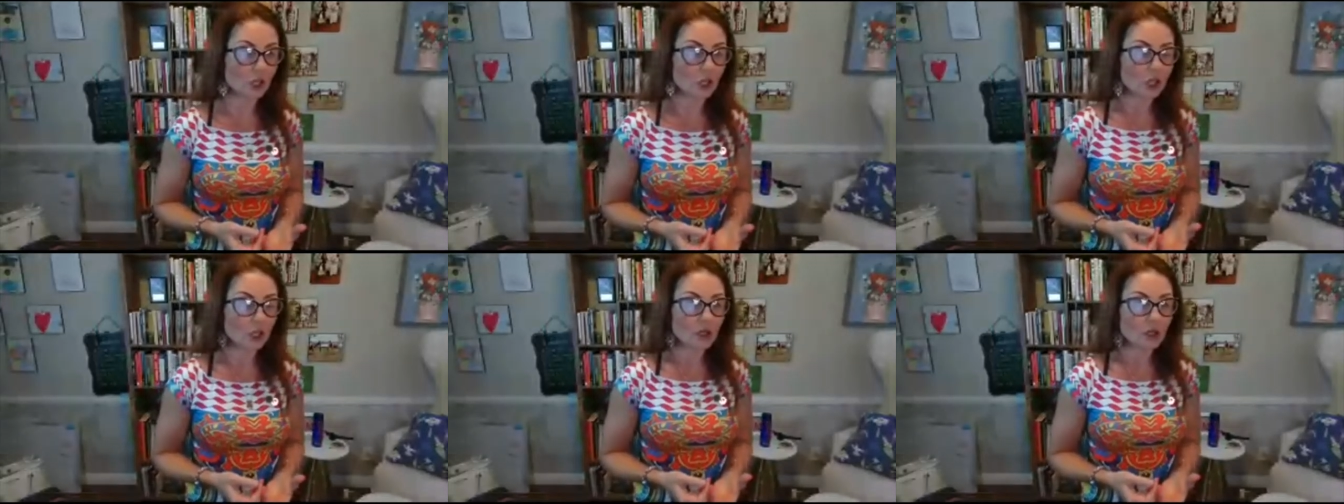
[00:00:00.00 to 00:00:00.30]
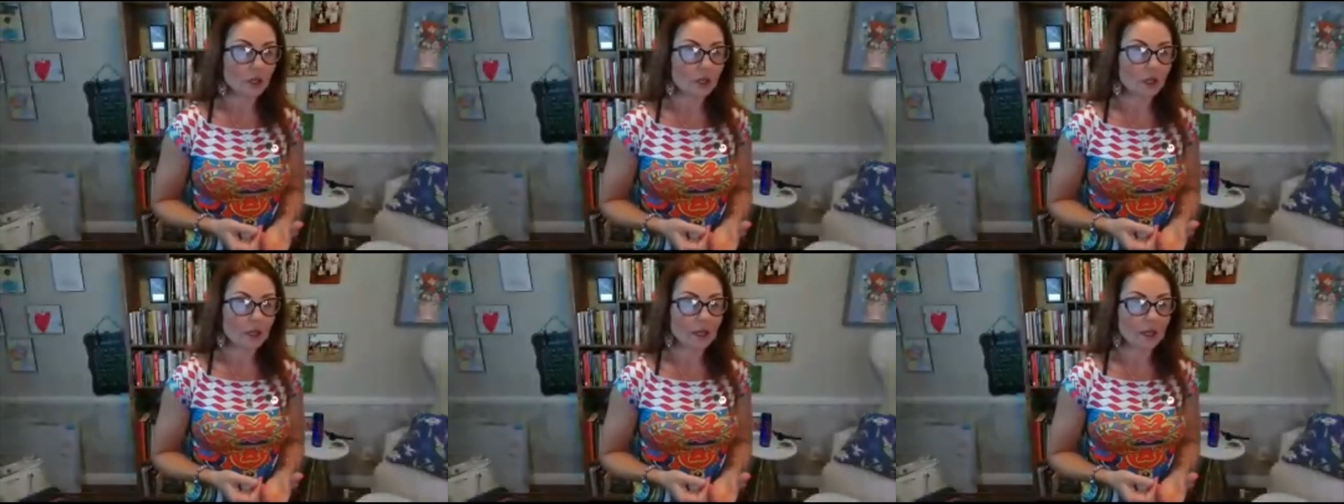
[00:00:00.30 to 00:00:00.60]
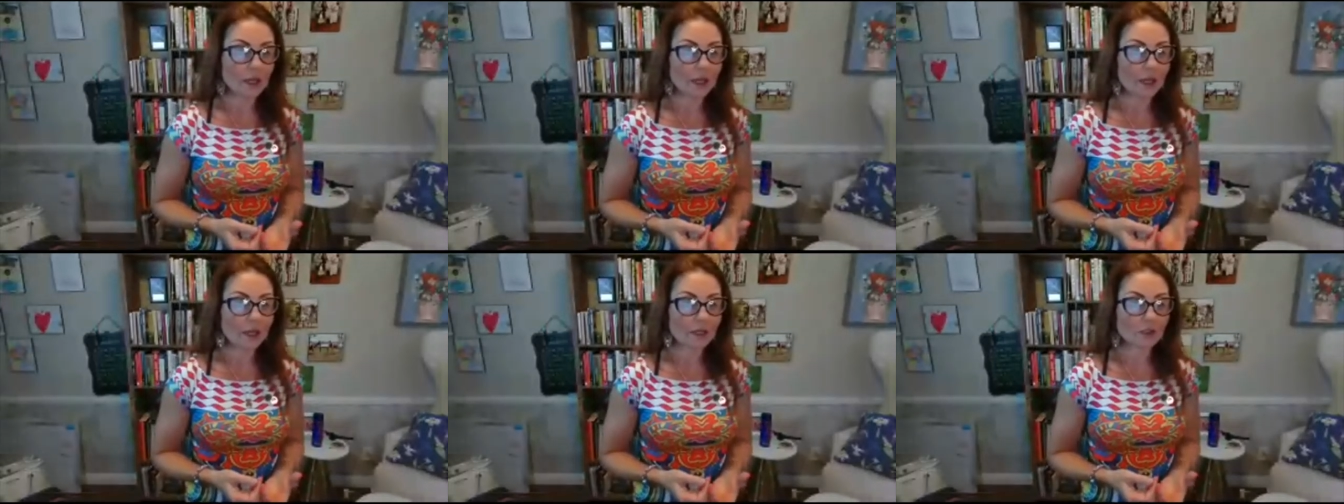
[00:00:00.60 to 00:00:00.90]
and
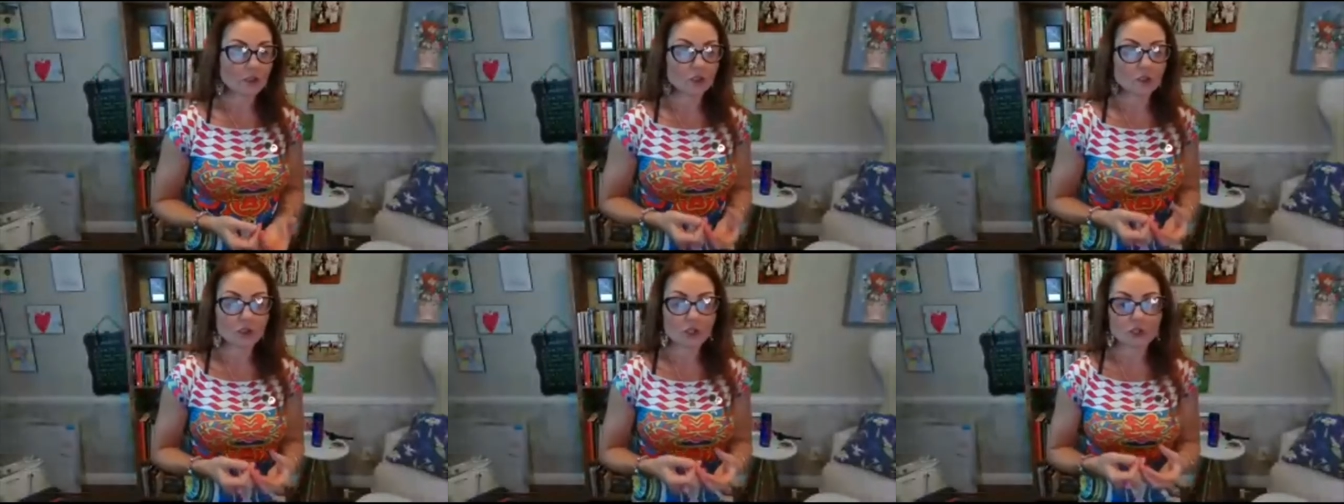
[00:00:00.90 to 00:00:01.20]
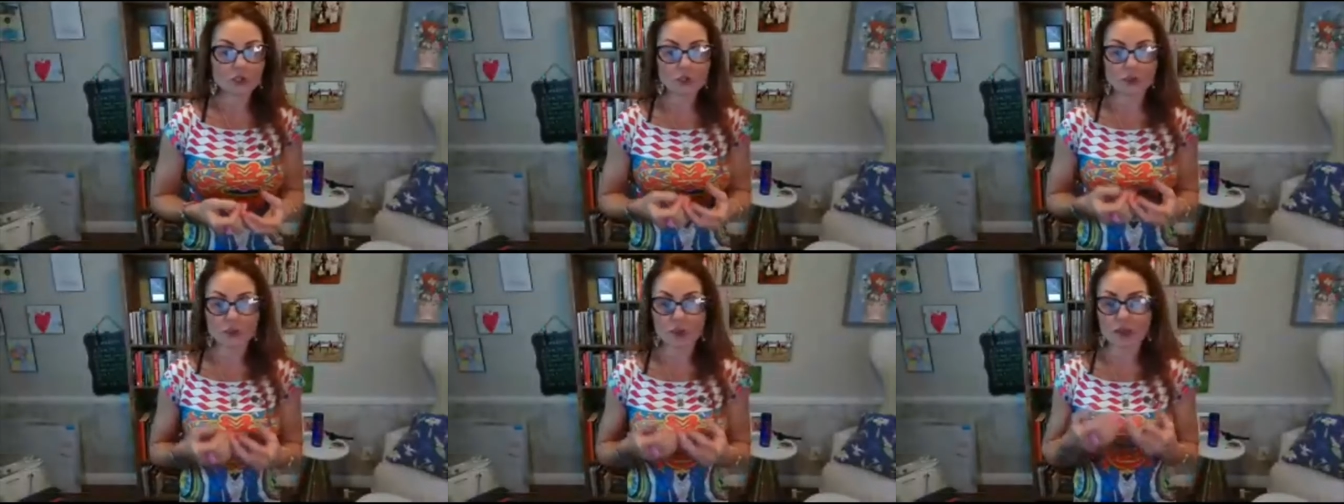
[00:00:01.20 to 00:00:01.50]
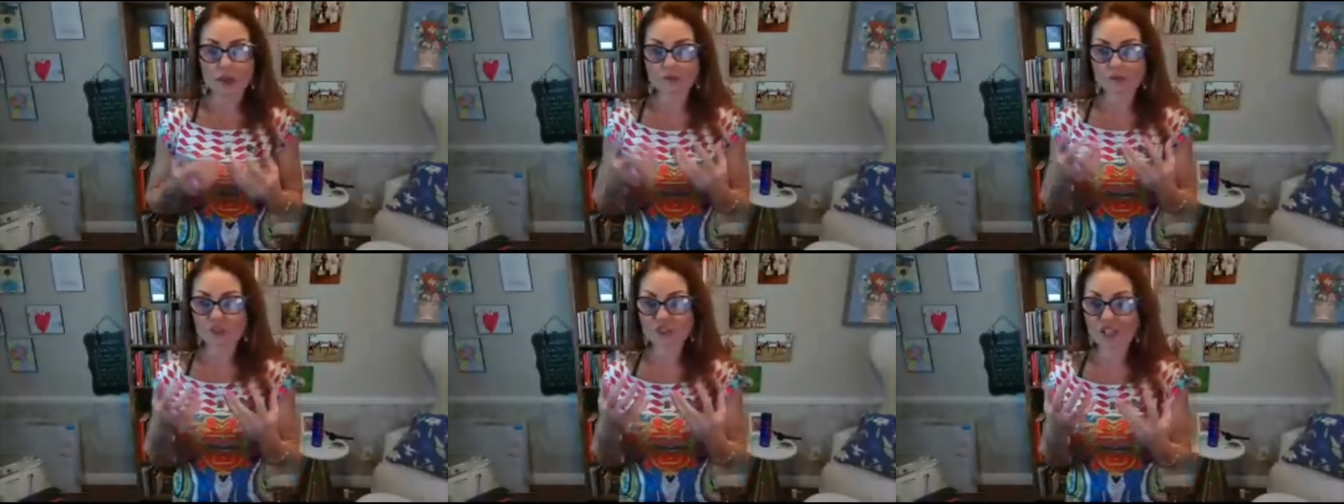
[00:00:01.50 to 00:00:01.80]
you need to have
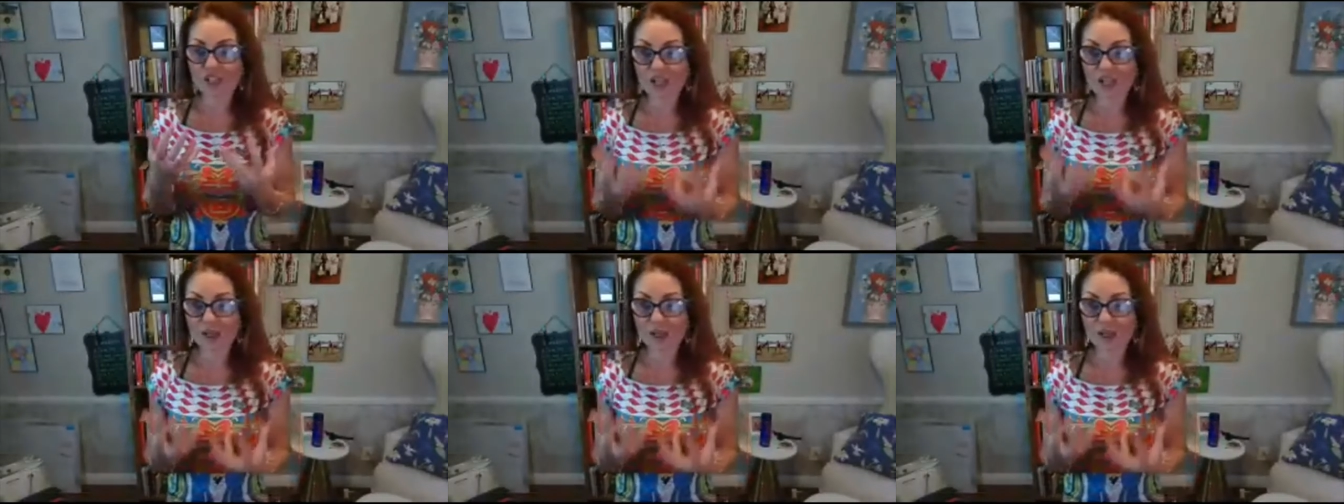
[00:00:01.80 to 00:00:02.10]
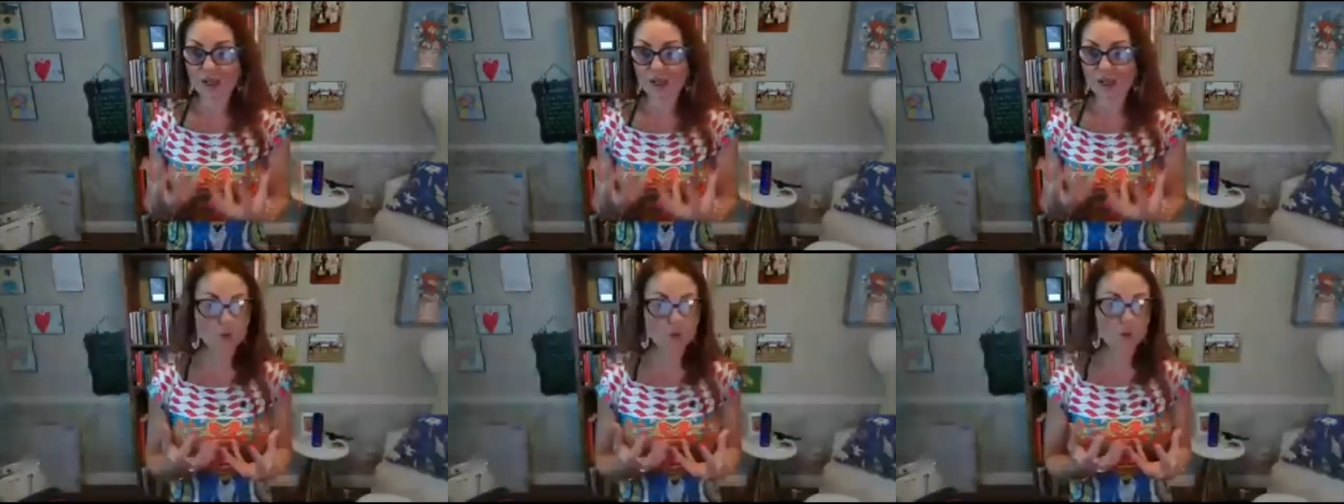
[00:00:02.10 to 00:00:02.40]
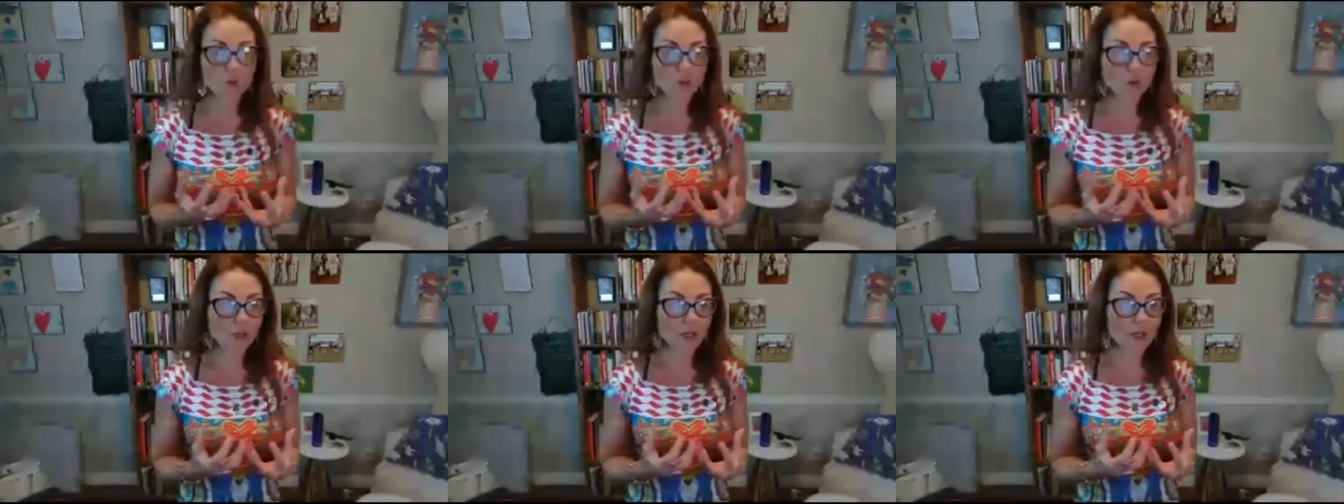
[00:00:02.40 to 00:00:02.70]
time for your
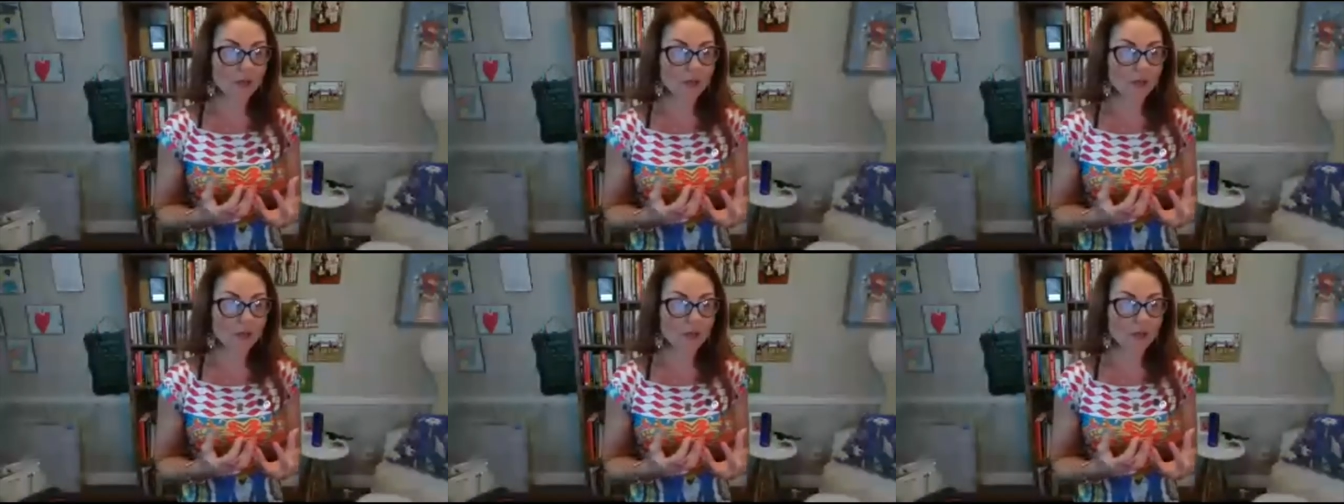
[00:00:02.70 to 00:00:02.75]
workout